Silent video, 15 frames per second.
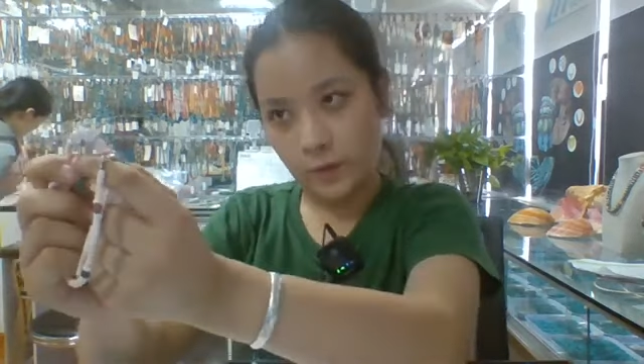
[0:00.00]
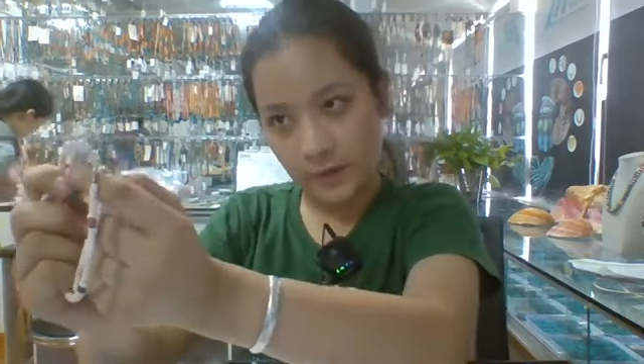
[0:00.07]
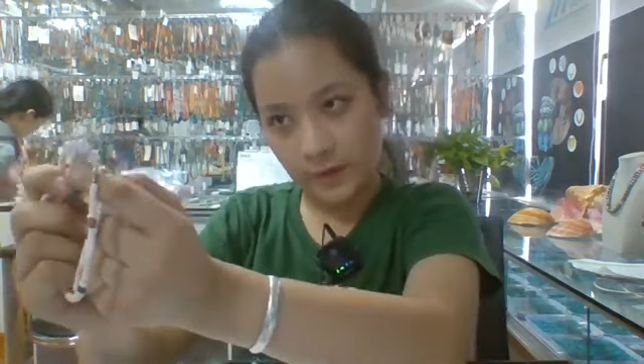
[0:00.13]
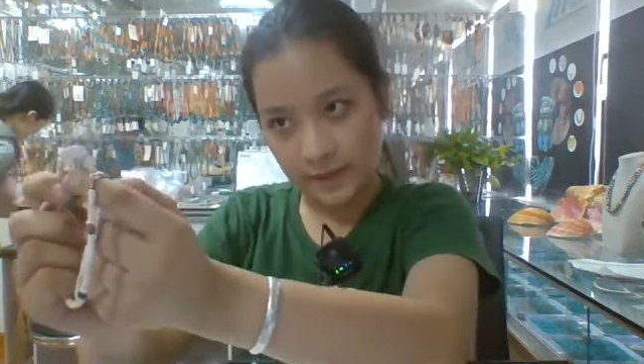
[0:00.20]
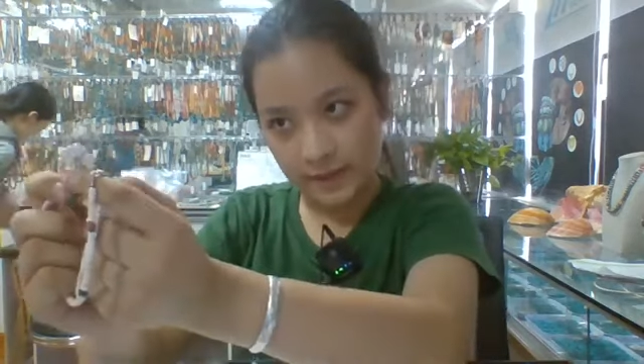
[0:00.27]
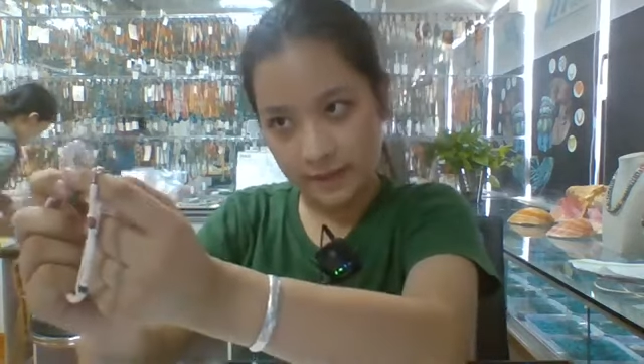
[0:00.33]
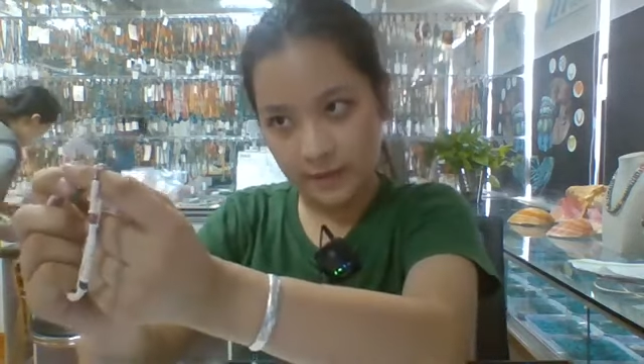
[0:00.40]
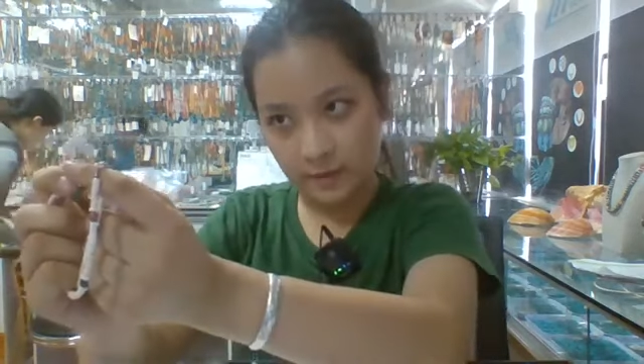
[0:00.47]

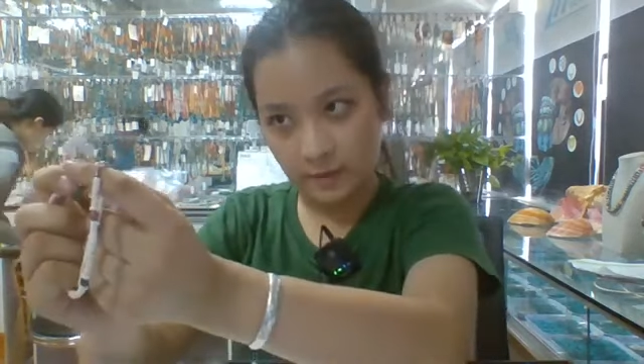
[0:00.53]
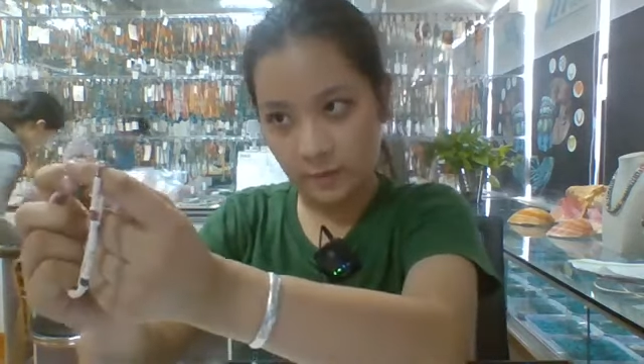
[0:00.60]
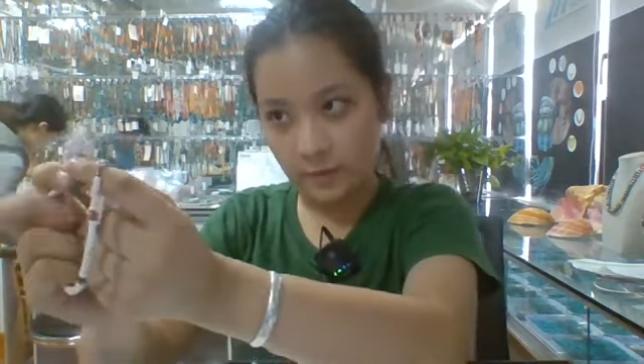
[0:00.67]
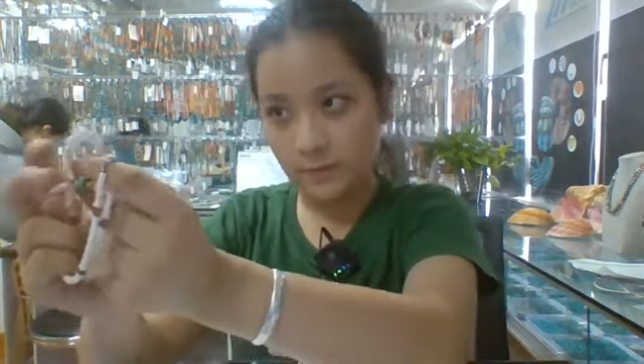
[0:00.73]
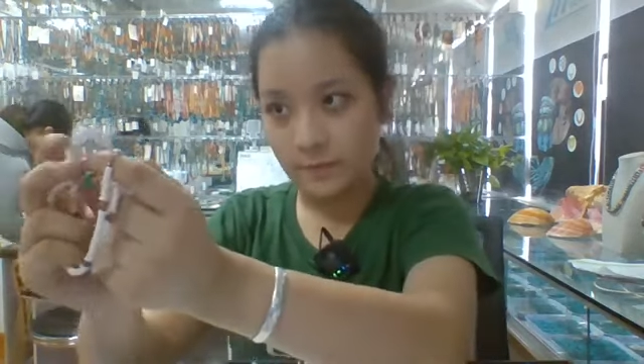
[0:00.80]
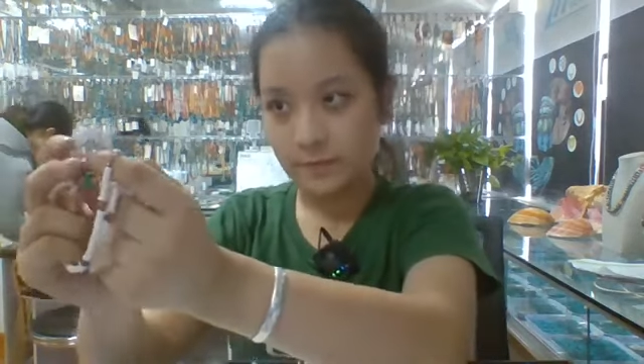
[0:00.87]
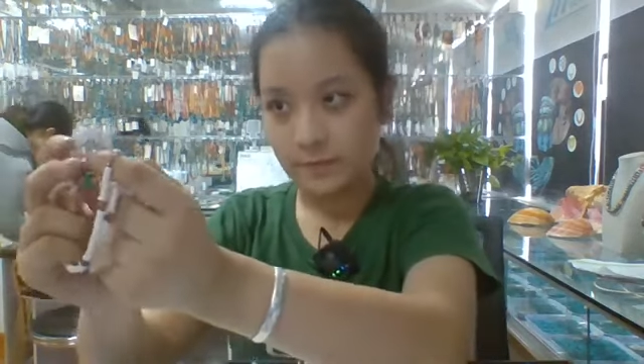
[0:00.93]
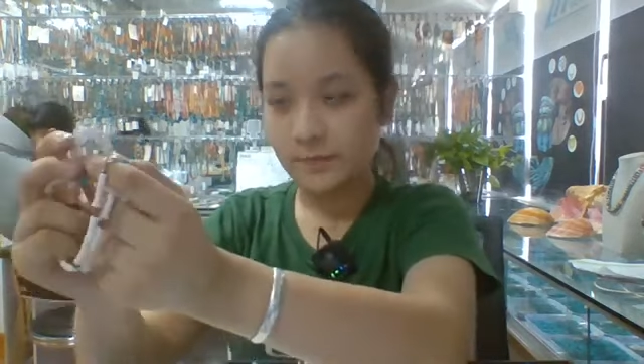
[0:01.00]
crystal,
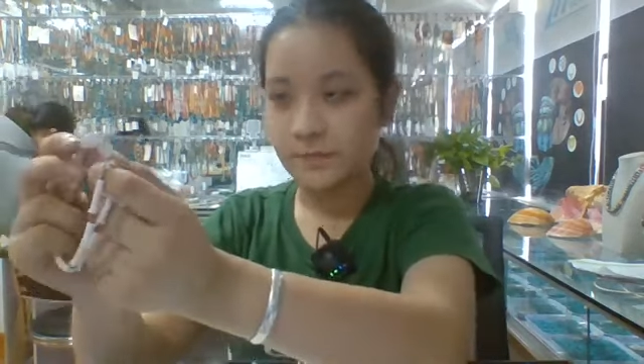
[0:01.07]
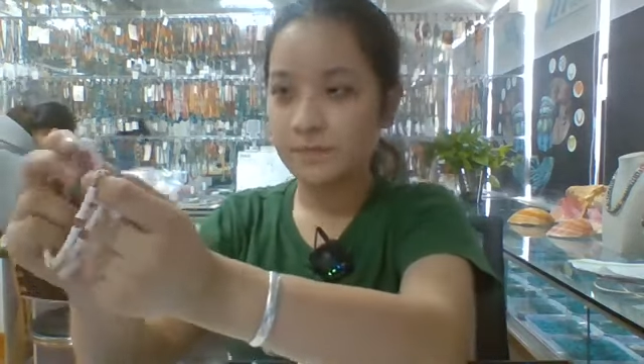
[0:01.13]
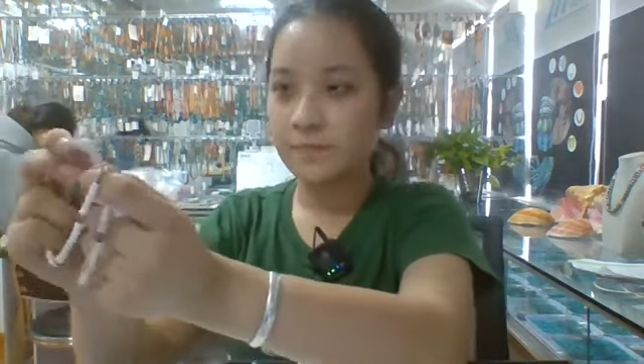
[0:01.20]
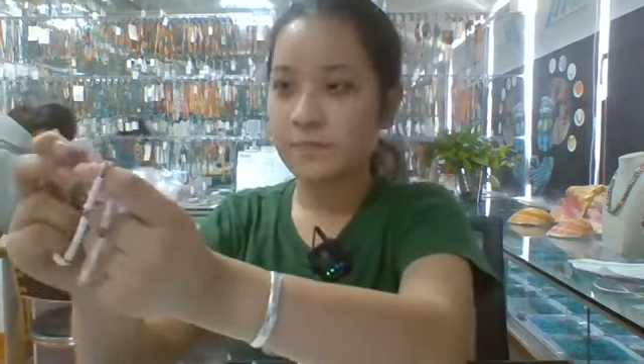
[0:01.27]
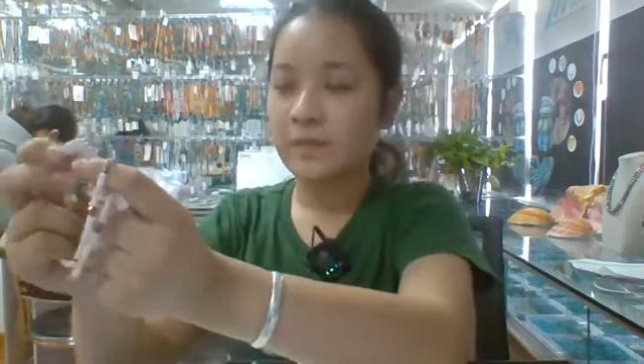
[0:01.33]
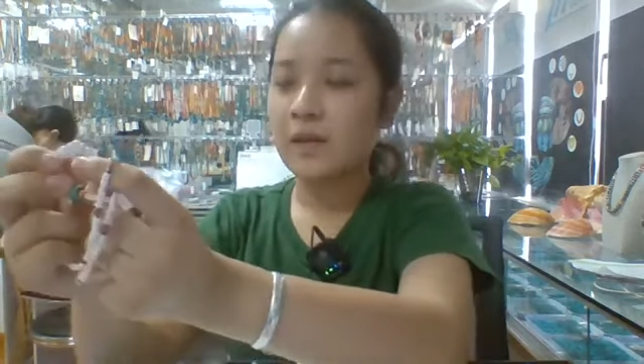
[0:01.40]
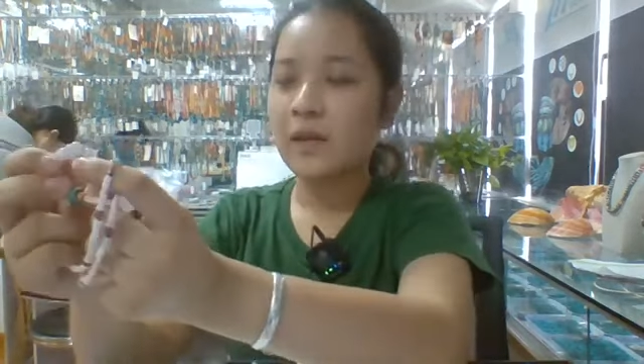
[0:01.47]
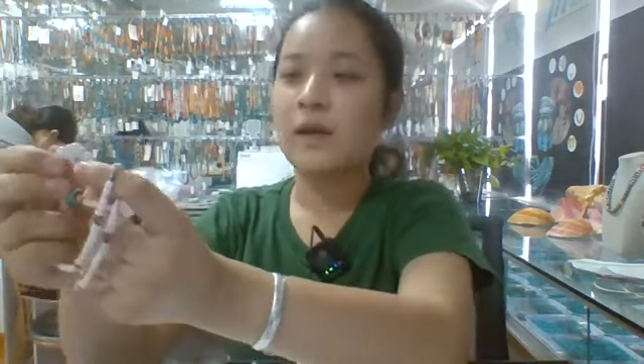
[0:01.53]

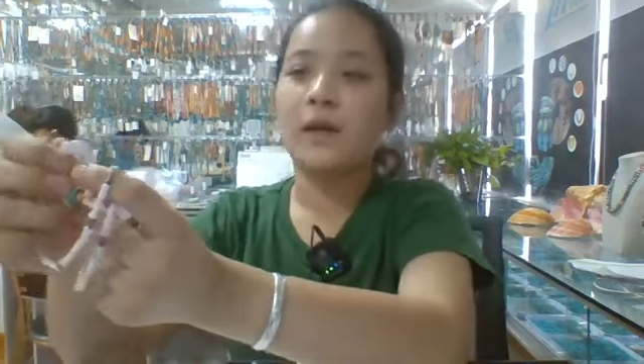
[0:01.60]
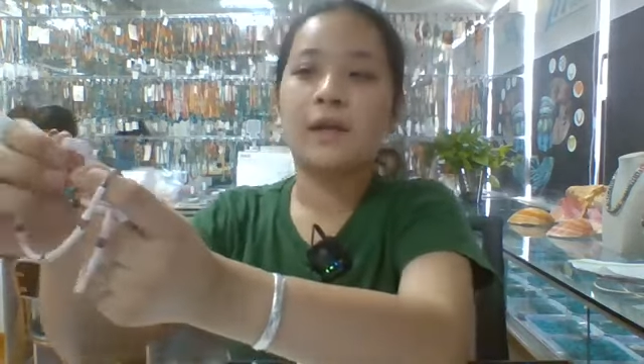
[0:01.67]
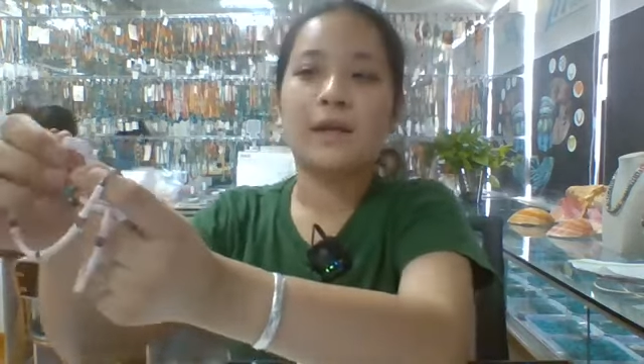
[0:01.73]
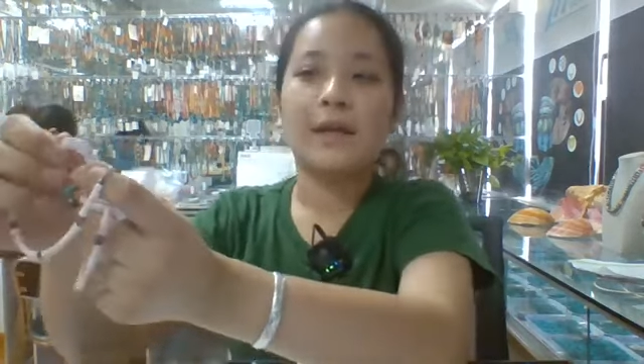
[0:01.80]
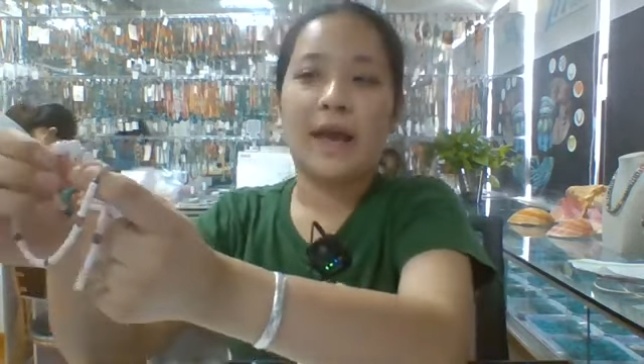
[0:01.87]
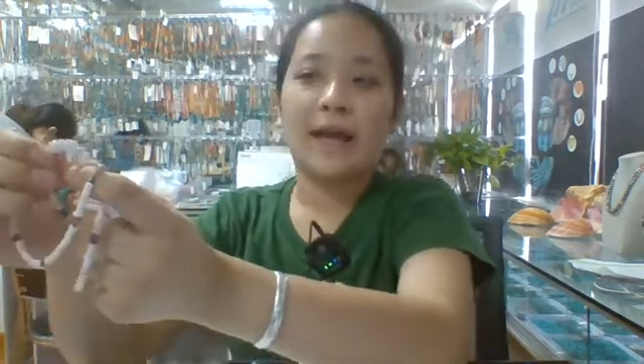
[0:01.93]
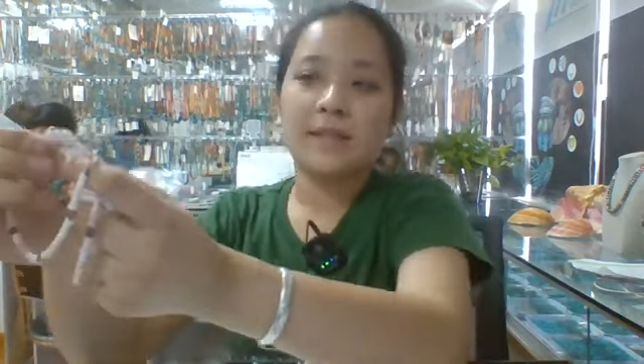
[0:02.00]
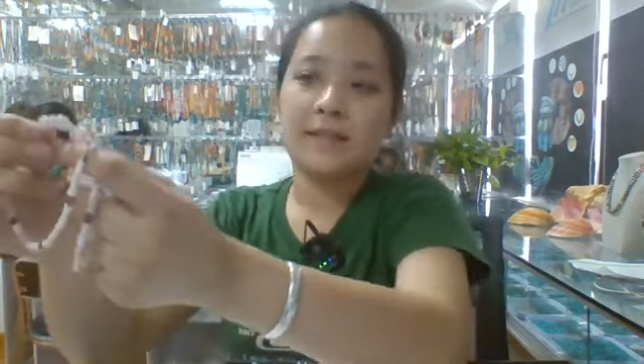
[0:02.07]

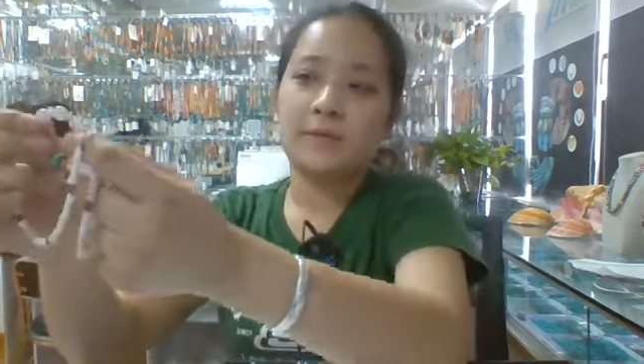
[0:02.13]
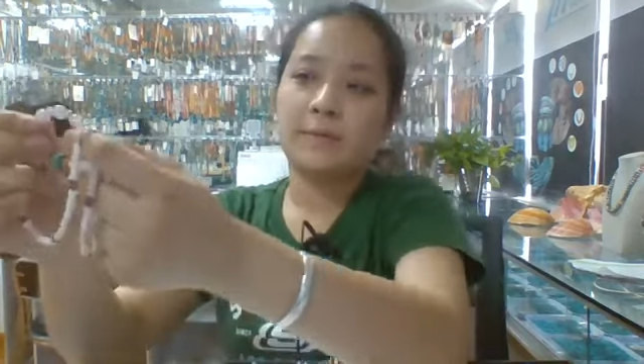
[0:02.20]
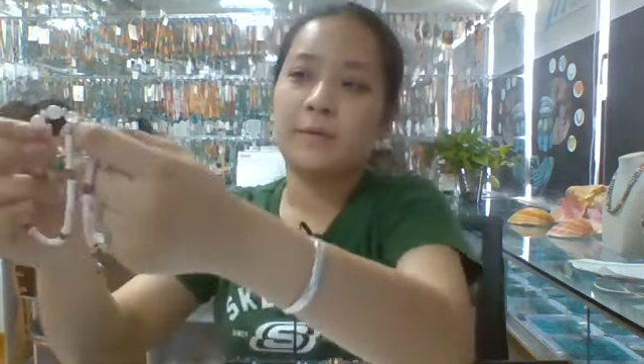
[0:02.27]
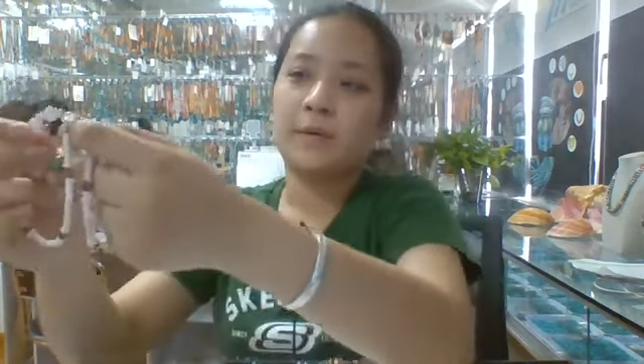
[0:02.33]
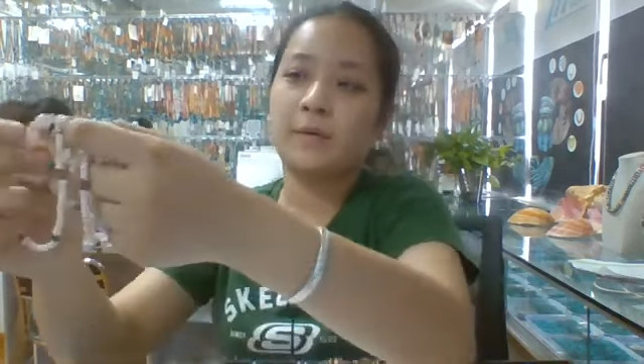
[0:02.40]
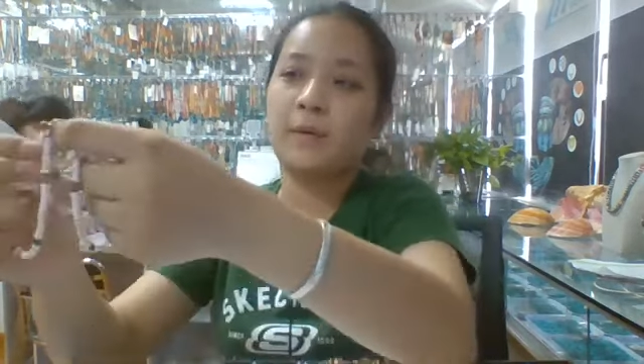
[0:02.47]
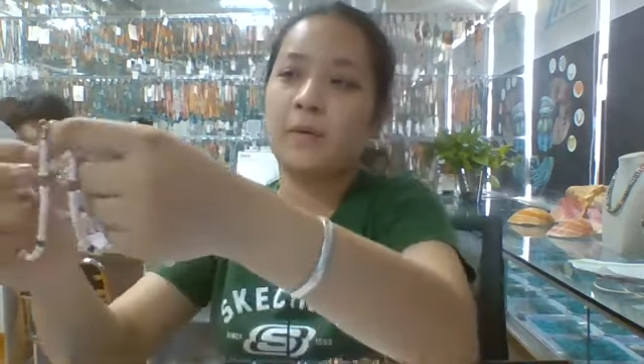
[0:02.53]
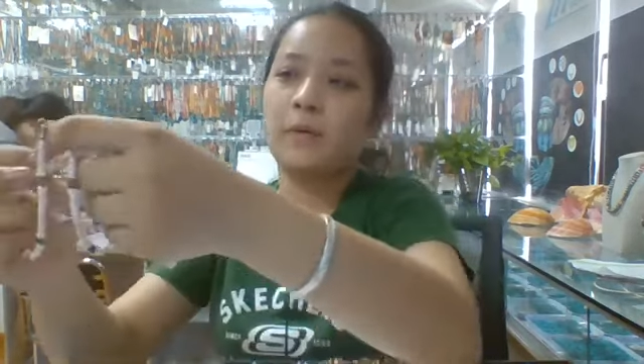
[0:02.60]
light
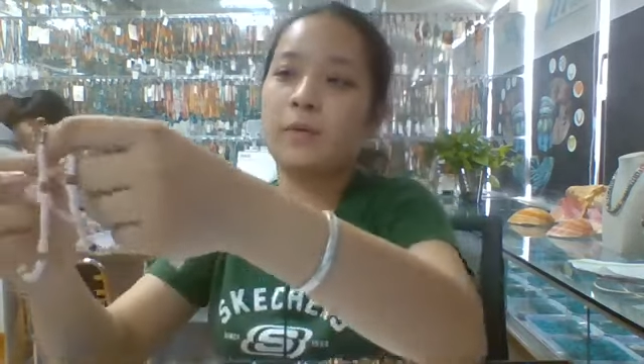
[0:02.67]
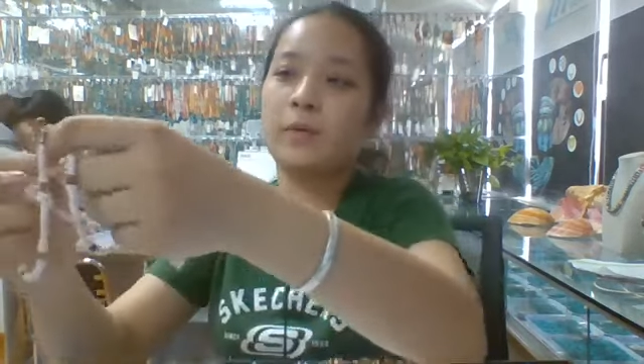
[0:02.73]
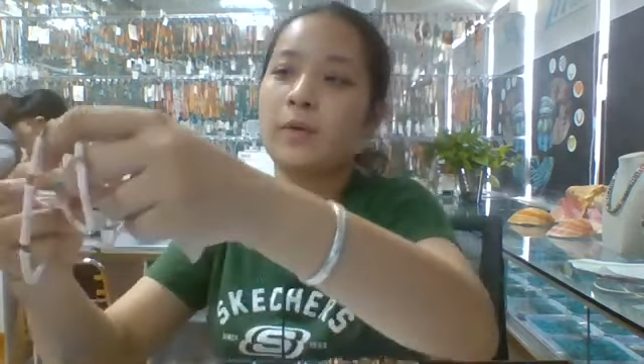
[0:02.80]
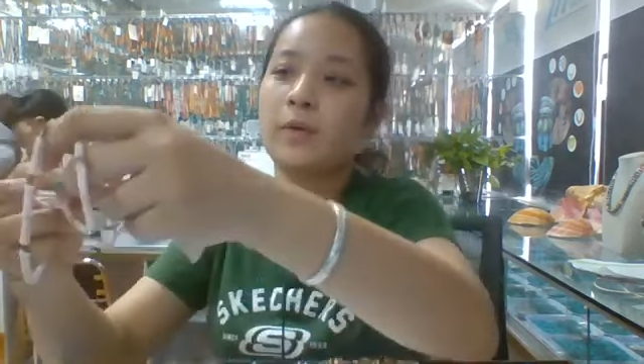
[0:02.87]
purple